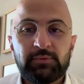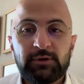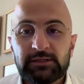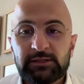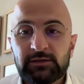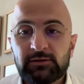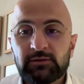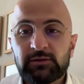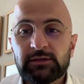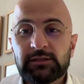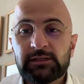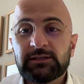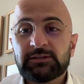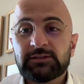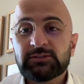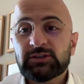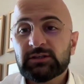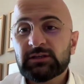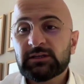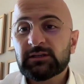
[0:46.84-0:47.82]
particularly
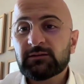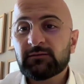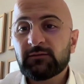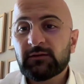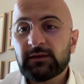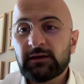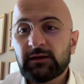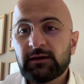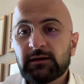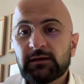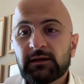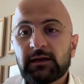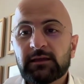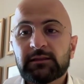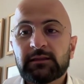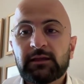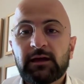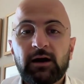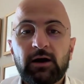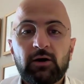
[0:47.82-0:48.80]
in generative AI,
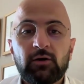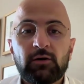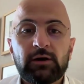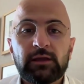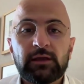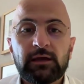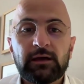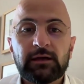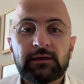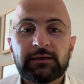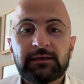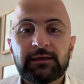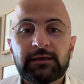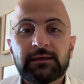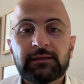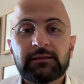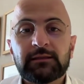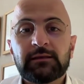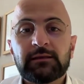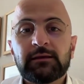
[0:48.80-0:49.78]
and how AI
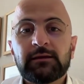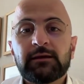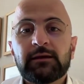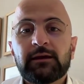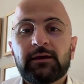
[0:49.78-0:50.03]
can